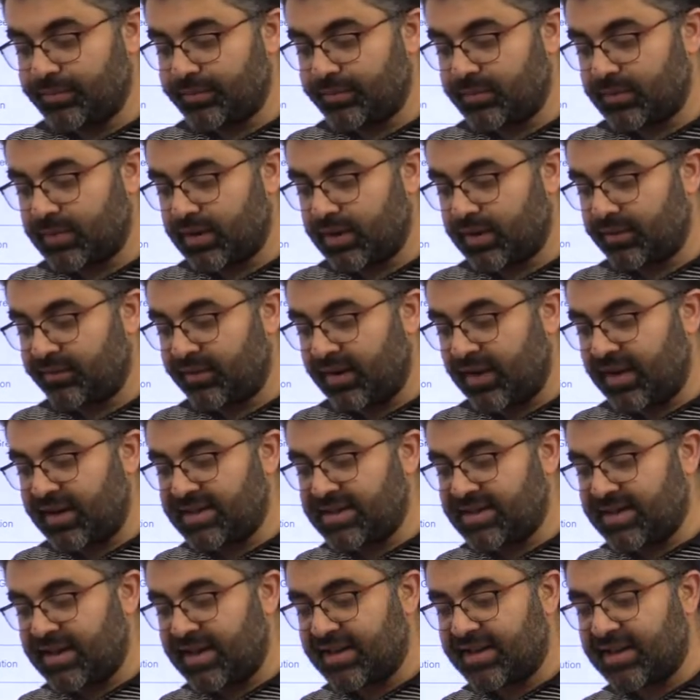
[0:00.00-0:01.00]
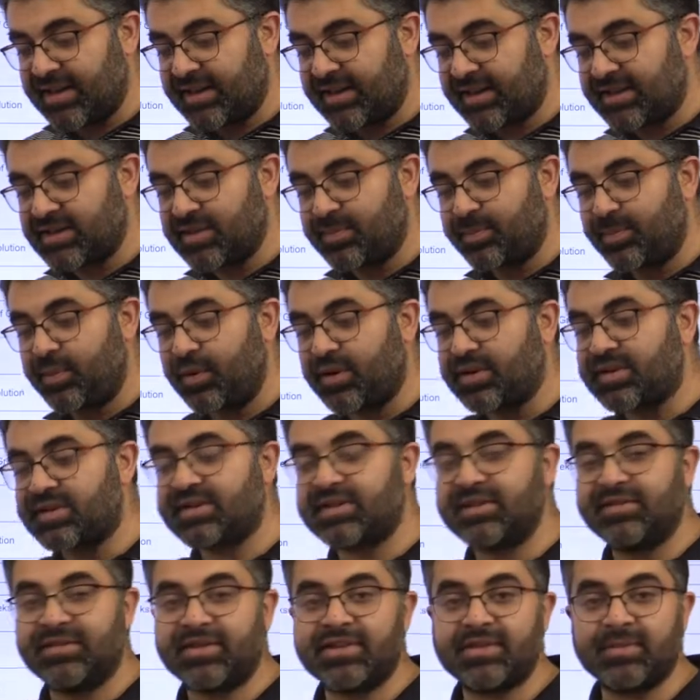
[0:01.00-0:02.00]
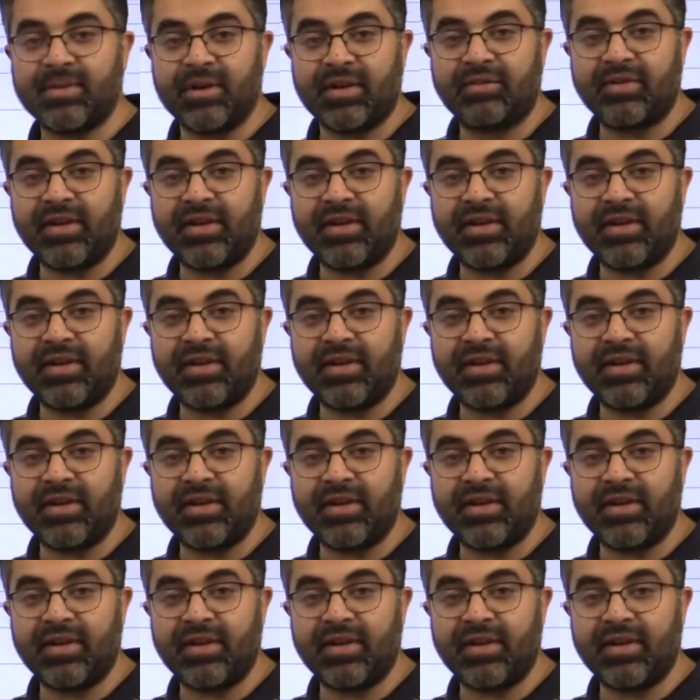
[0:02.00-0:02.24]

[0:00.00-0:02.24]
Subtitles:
when I say that there is a positivism or